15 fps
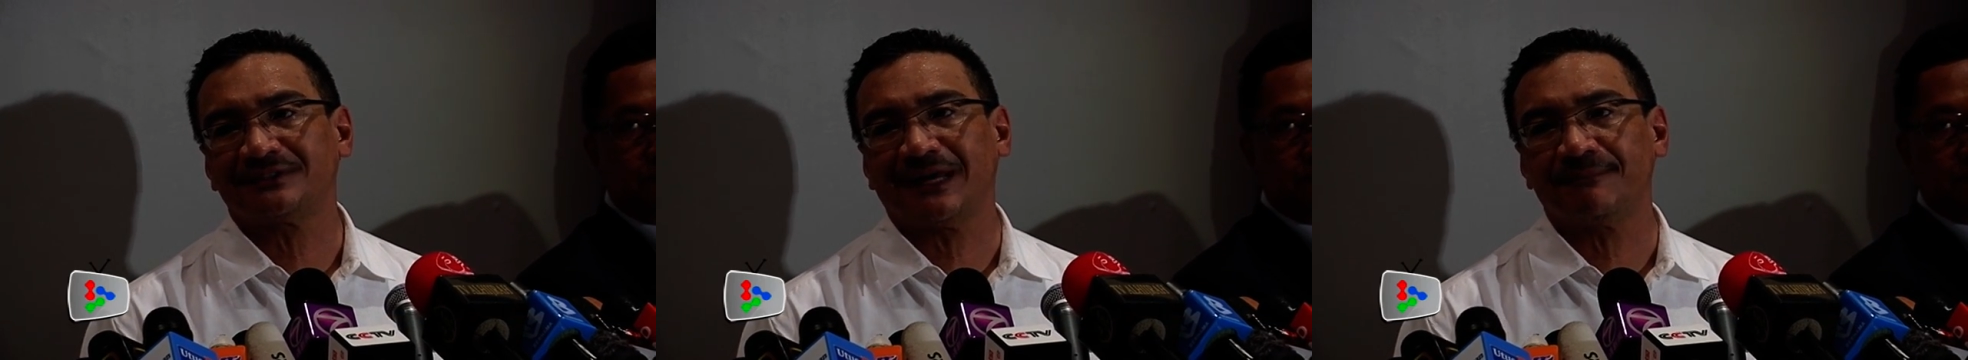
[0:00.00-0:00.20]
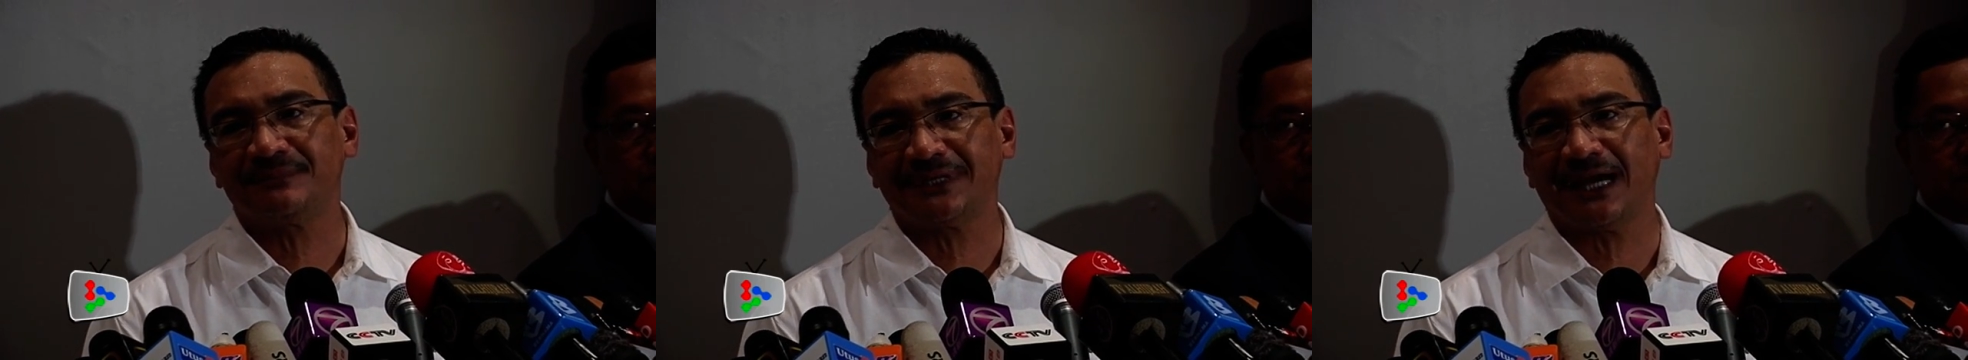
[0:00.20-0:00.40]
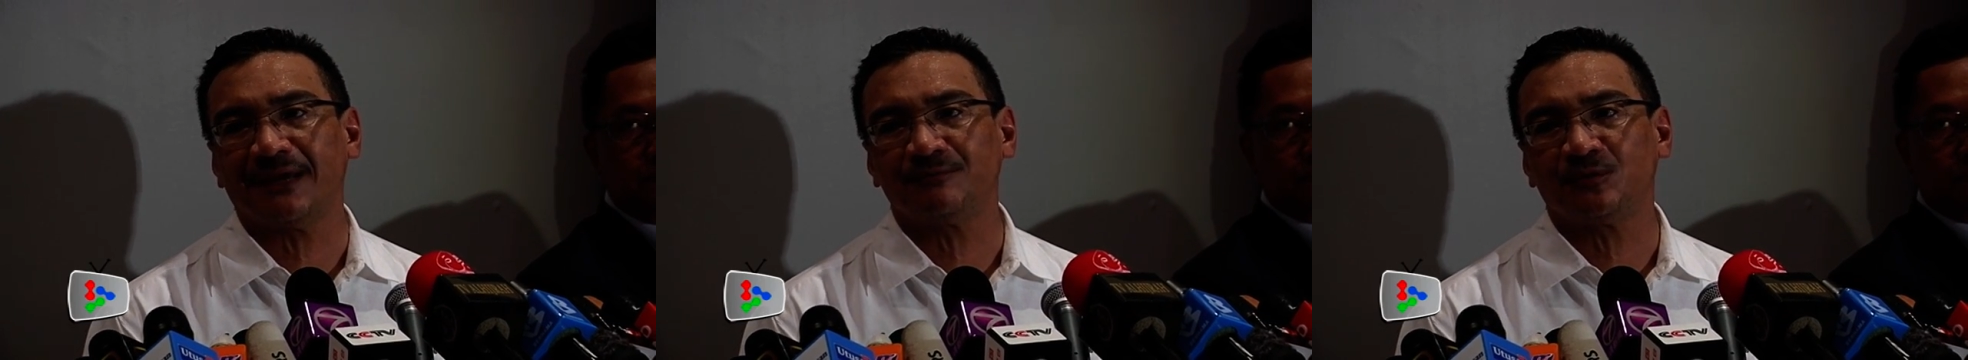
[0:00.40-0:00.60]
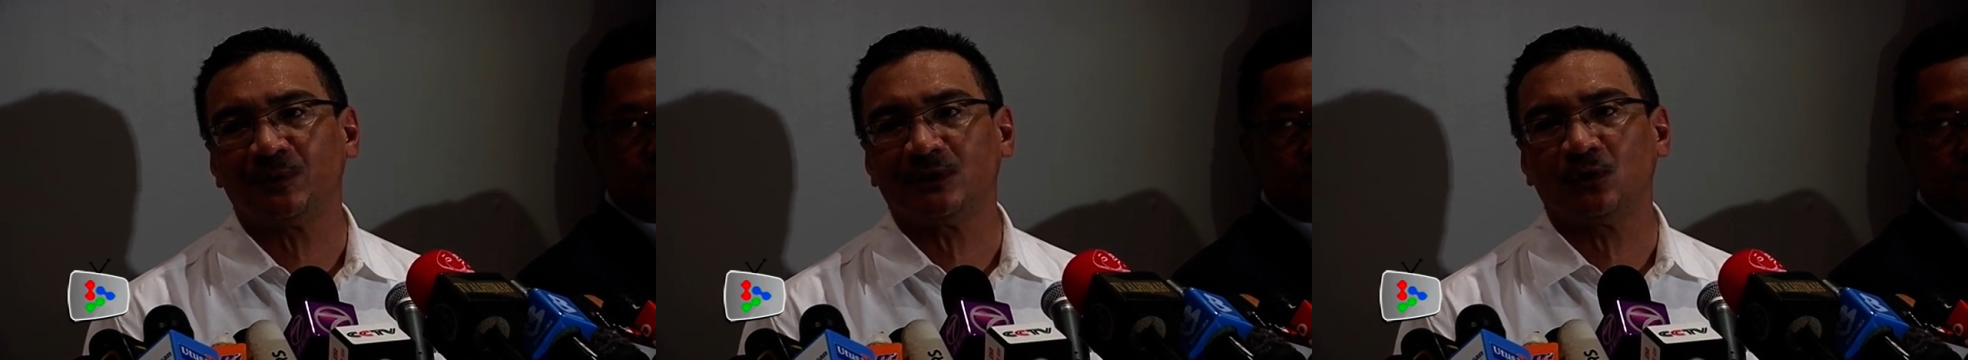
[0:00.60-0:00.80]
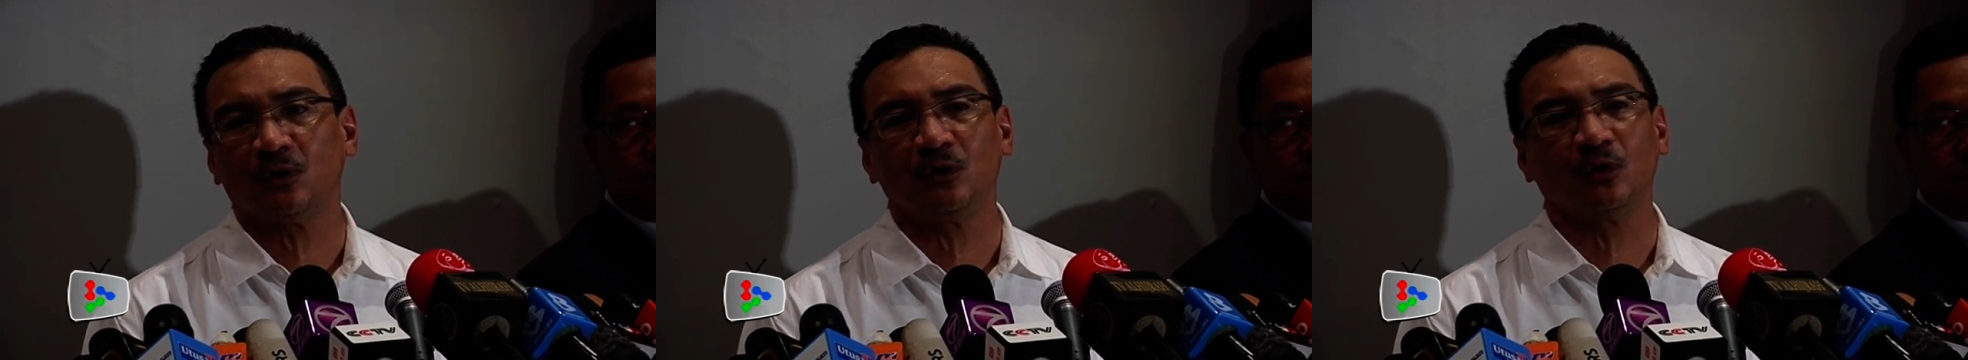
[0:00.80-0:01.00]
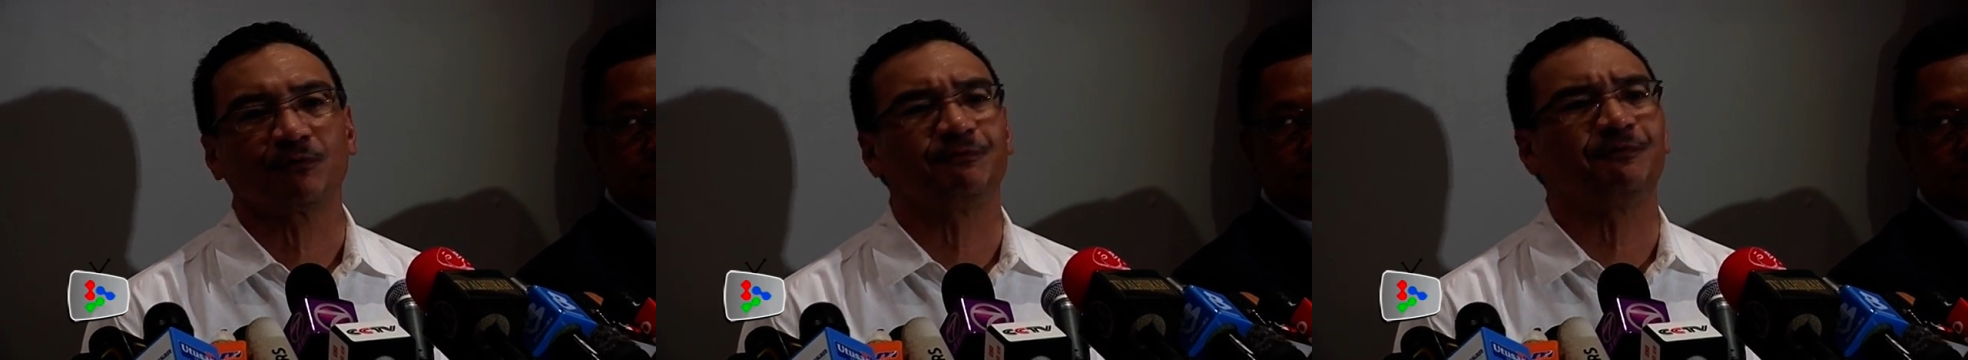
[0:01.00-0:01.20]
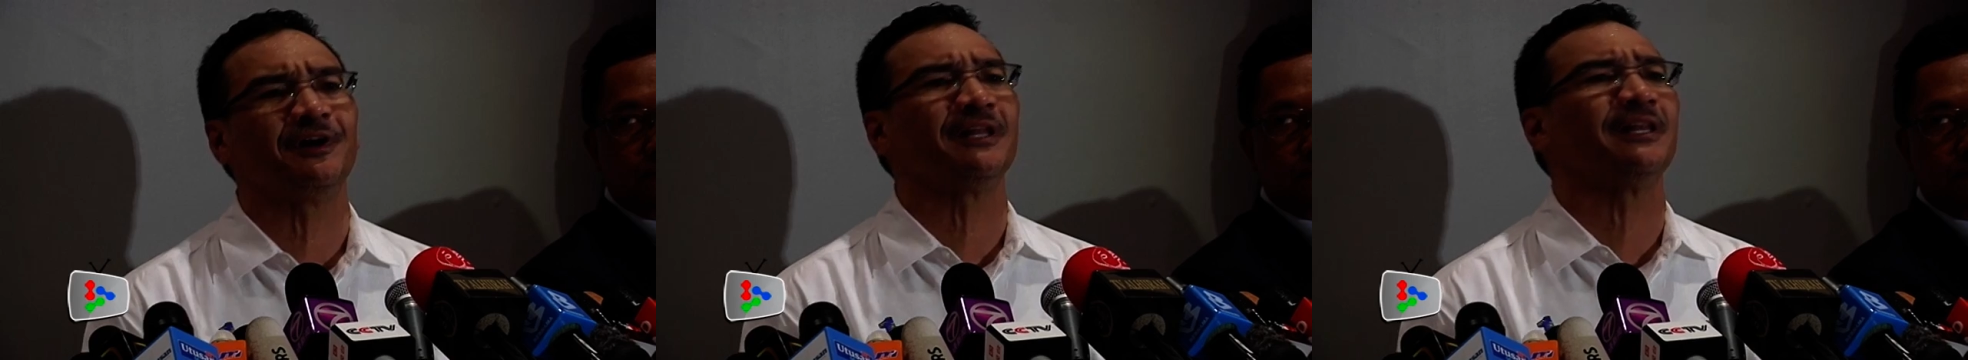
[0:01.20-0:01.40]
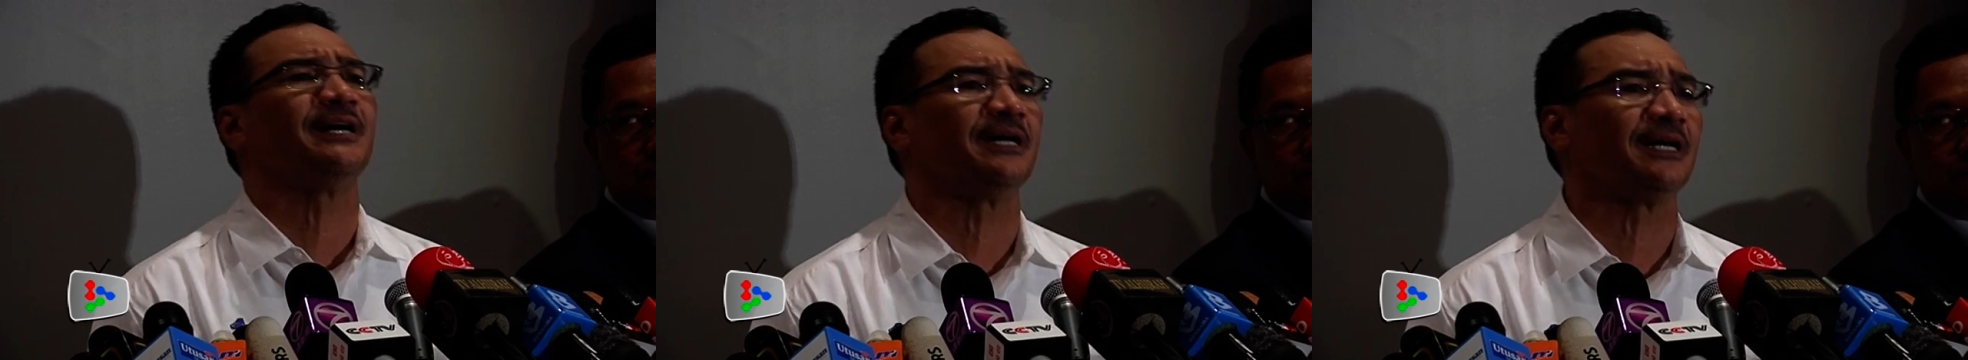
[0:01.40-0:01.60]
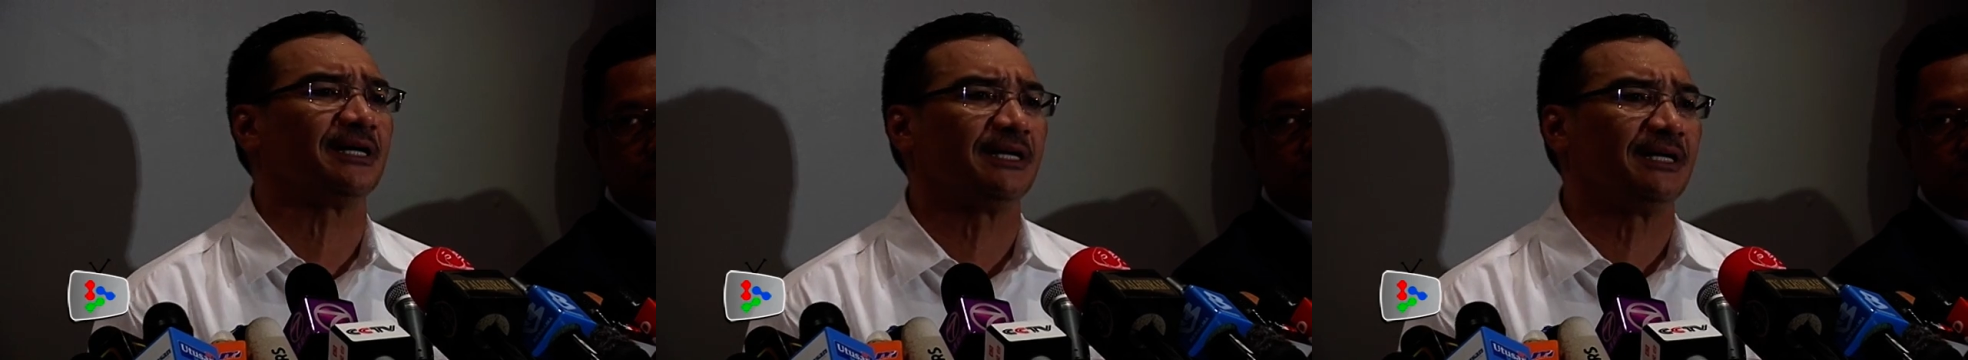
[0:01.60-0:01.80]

Sometimes we don't look further